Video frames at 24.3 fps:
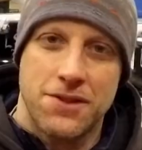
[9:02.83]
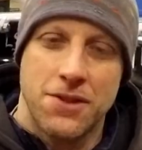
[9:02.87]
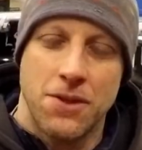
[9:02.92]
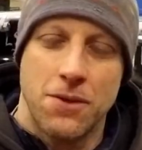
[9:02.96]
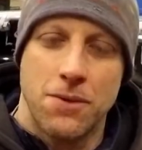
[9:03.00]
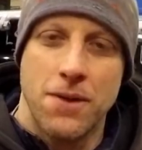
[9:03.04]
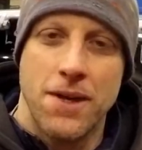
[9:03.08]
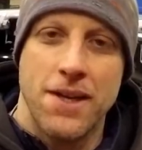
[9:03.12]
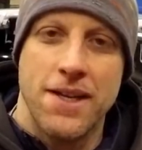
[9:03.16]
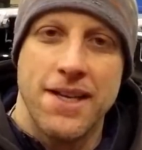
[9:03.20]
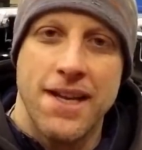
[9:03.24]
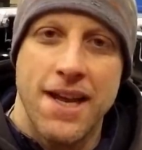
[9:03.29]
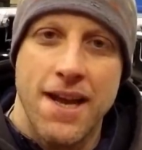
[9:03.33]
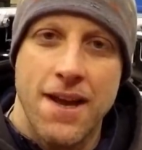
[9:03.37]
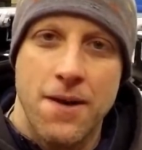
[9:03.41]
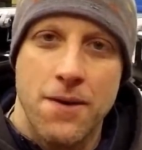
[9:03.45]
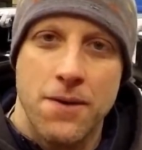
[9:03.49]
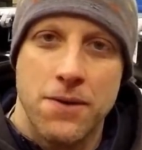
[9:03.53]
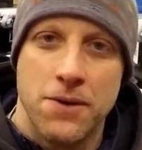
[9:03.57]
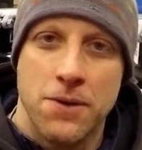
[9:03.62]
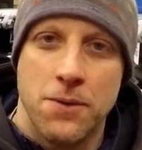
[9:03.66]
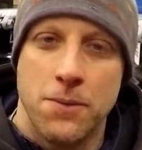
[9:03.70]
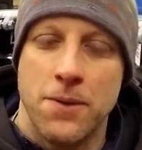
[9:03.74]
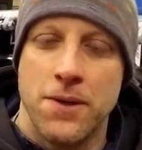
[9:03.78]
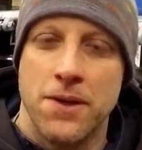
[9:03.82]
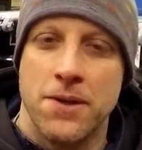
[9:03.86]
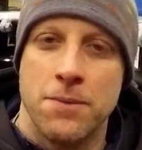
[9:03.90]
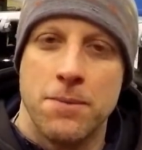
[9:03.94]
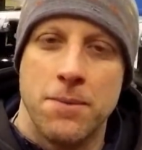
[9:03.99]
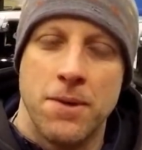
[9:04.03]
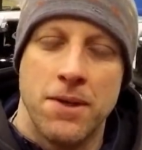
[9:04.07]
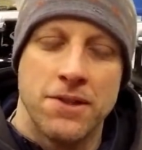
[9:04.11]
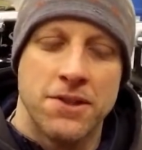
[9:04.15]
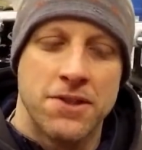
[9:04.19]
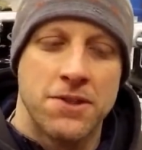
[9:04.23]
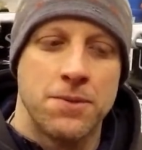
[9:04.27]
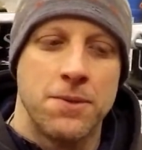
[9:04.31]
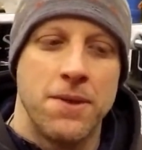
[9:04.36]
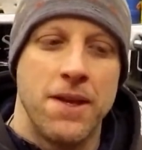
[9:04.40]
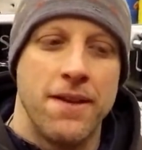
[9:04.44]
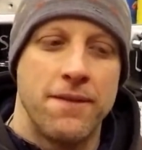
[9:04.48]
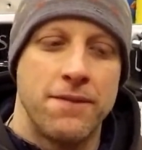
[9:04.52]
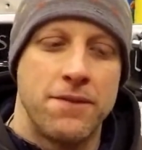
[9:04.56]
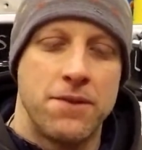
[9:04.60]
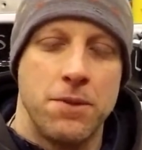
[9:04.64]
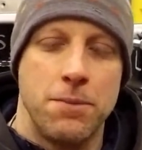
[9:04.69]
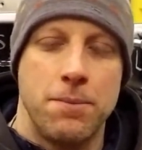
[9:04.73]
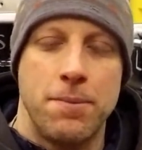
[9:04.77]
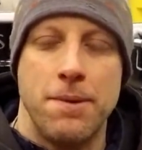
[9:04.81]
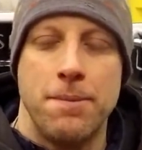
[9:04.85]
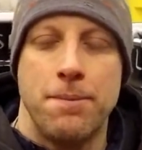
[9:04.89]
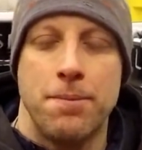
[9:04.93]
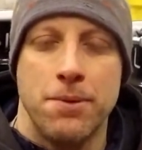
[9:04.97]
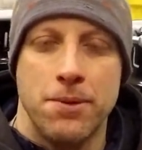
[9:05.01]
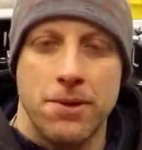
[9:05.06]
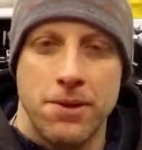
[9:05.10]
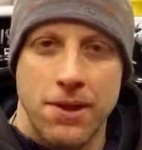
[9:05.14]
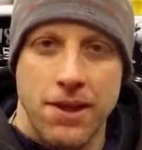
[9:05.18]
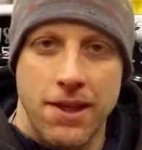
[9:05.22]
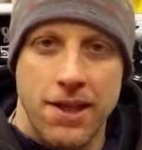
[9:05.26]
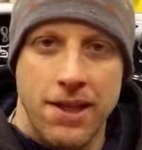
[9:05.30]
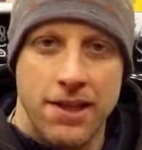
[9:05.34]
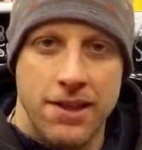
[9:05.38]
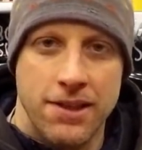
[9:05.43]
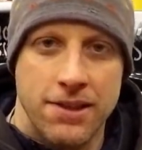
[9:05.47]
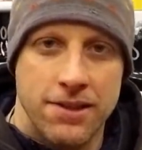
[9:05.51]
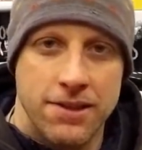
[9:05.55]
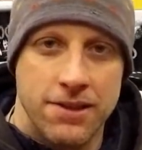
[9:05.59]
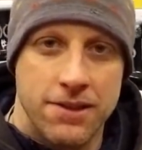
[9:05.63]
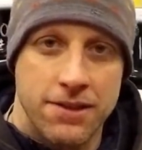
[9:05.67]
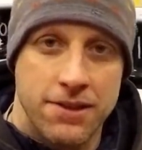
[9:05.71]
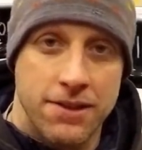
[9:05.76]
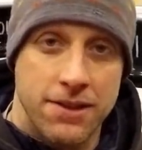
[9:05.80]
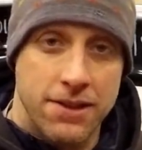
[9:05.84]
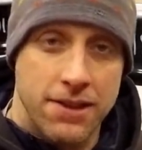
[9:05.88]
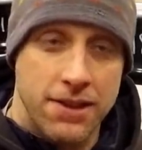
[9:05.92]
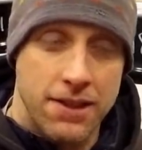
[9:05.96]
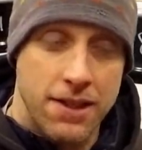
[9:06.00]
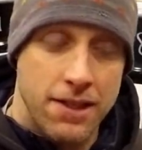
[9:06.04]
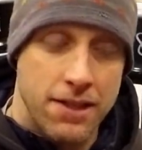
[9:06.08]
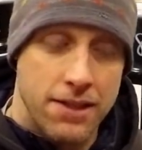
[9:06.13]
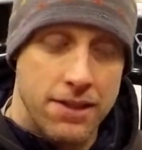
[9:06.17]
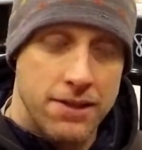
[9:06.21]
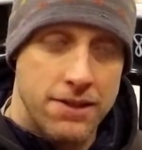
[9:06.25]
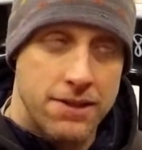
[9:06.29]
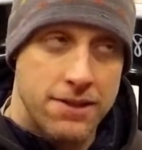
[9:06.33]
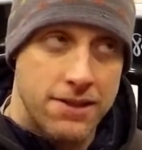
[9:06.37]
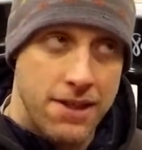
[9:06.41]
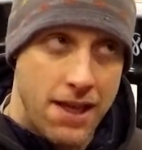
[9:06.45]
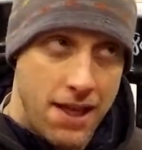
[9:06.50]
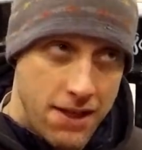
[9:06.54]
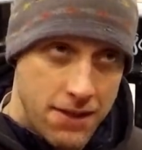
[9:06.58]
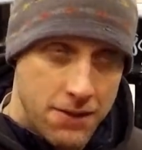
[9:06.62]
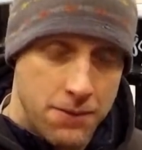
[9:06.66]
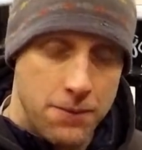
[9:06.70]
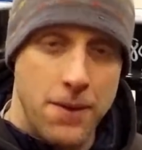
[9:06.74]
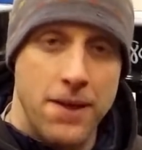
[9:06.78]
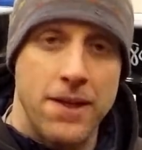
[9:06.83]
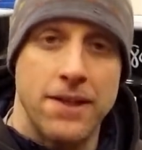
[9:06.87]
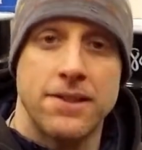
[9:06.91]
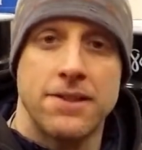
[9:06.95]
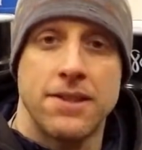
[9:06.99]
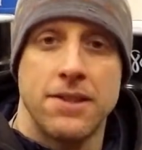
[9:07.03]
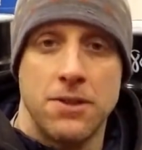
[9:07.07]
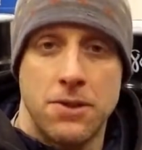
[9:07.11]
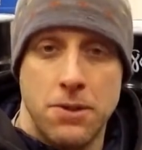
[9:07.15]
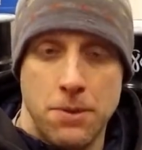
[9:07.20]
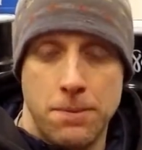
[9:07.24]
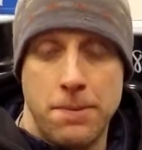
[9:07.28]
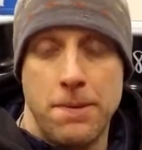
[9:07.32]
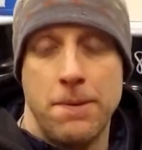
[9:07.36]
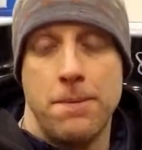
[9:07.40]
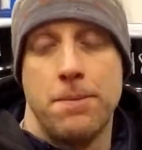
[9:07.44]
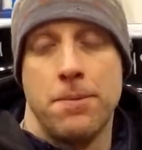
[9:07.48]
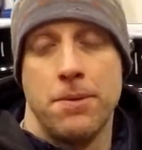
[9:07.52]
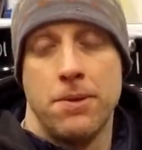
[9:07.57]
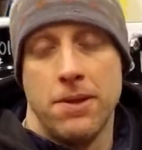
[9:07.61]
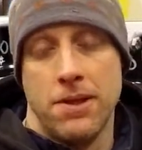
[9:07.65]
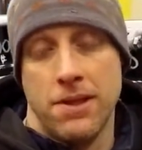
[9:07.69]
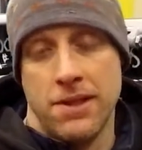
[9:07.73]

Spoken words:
right now in the winter months we have 2 people in solid waste and 2 people in